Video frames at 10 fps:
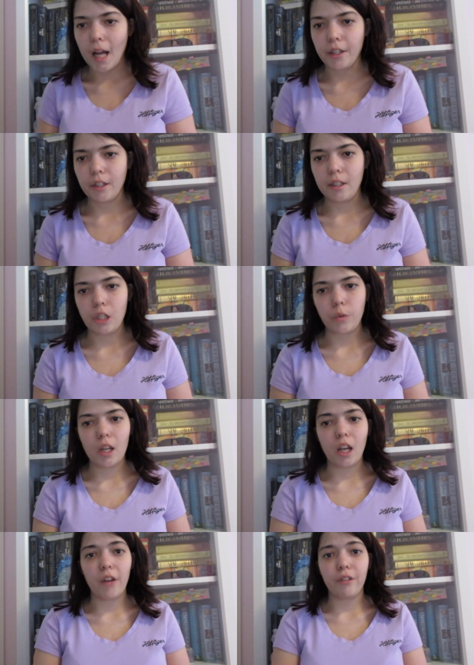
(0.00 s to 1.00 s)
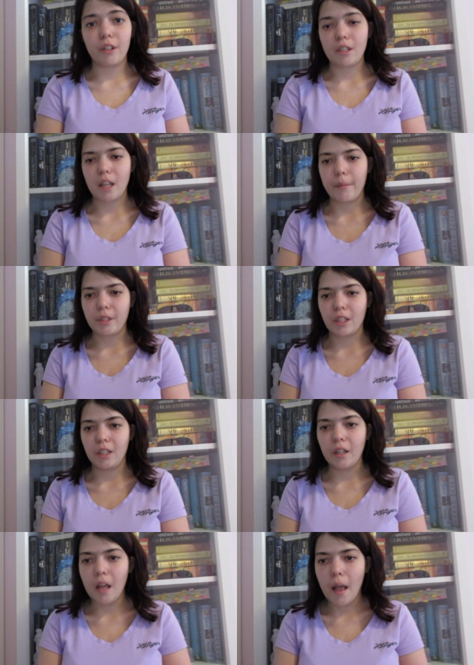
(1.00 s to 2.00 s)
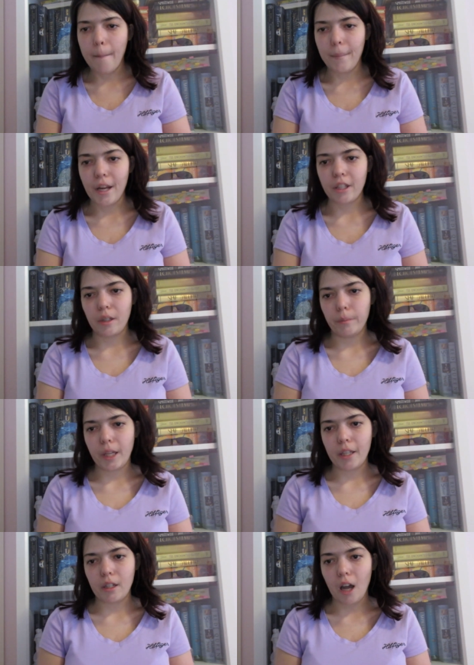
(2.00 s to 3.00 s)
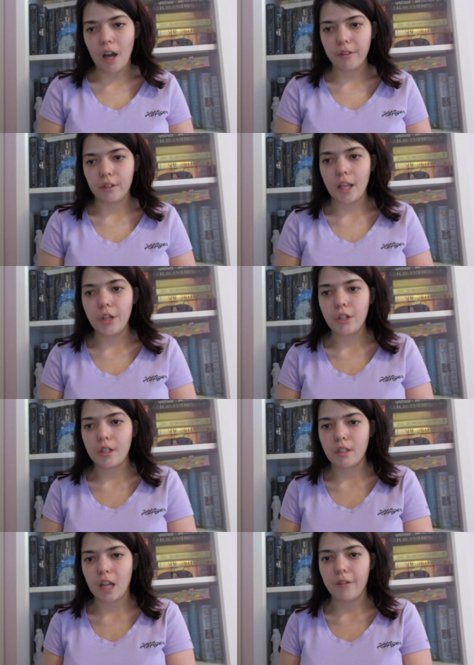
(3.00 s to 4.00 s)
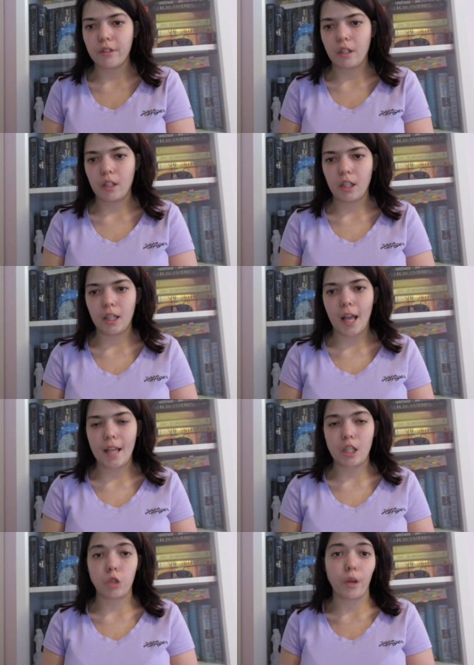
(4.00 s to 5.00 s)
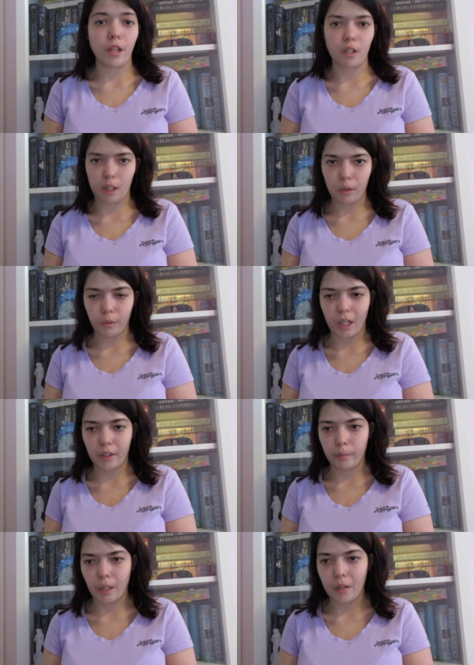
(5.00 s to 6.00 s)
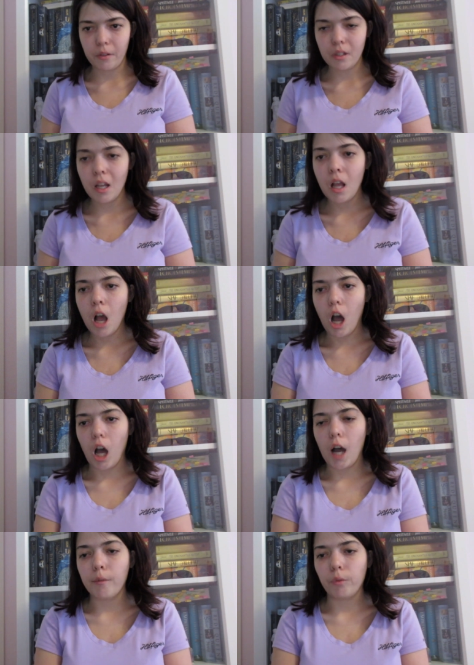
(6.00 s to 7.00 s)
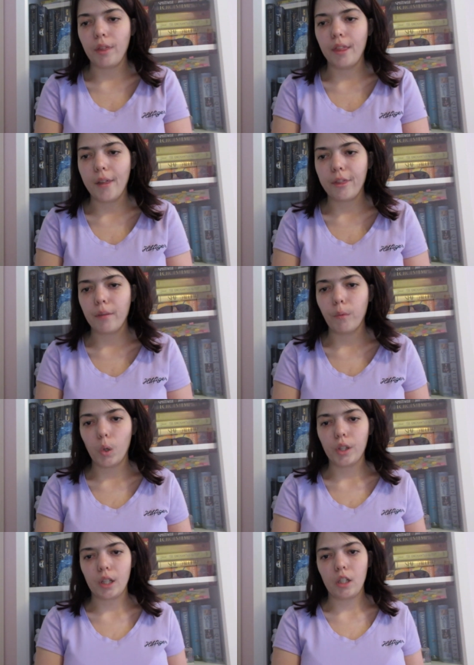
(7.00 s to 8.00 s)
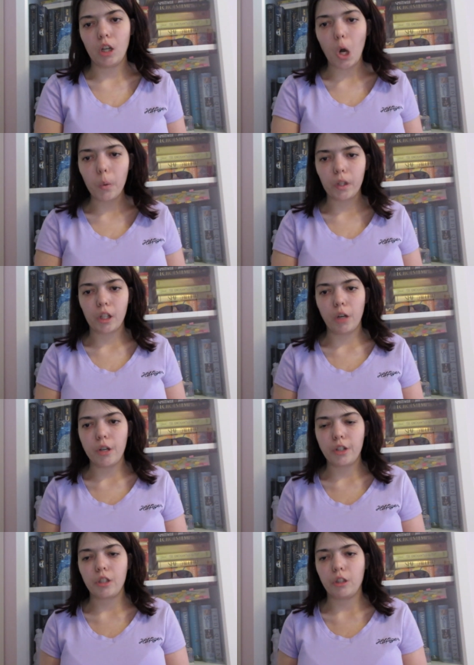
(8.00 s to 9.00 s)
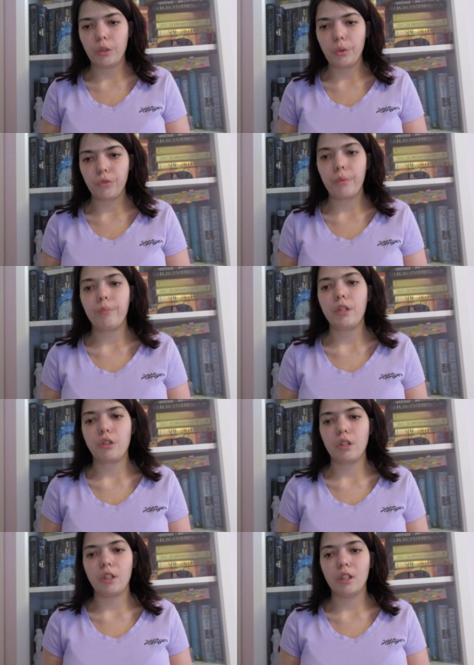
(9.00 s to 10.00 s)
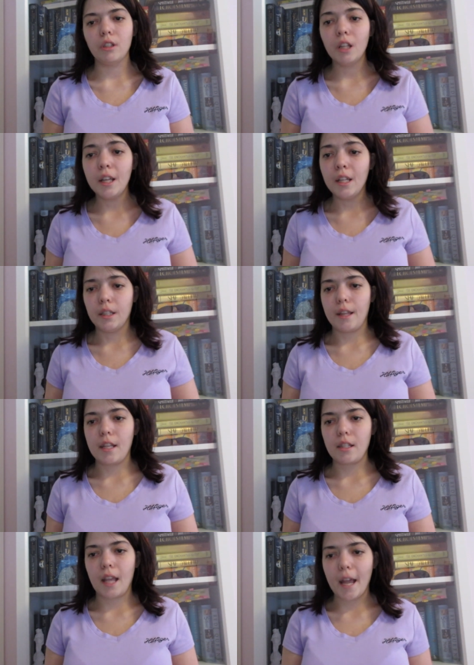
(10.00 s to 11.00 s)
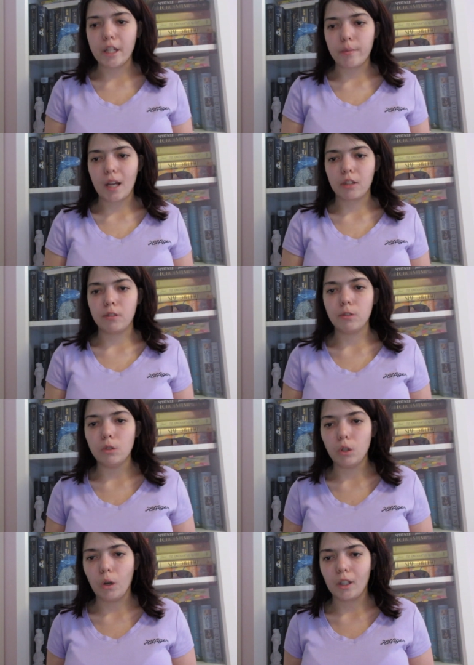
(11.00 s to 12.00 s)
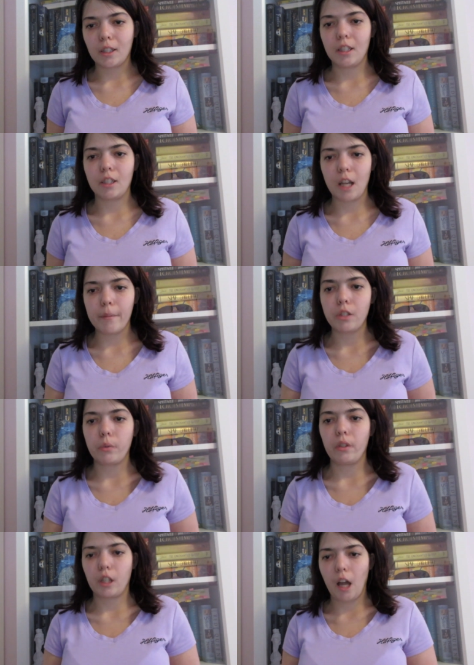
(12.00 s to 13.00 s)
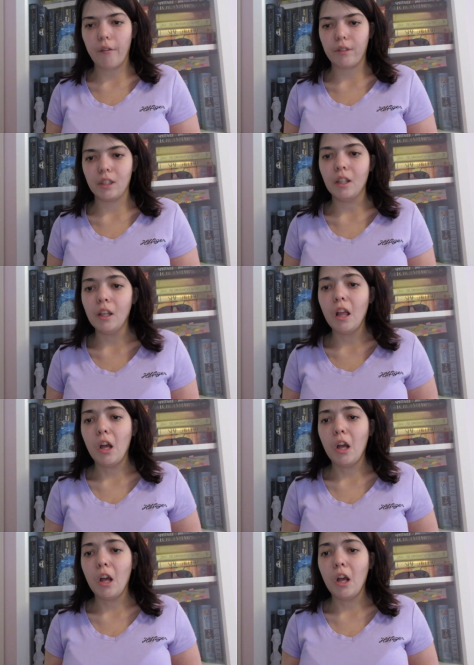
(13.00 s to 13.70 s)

until the strain of her deception makes her break it off. Then she discovers the killer has traced her whereabouts. Armed with nothing more than her own courage and clues from the journal, Lacey heads back to New York, determined to uncover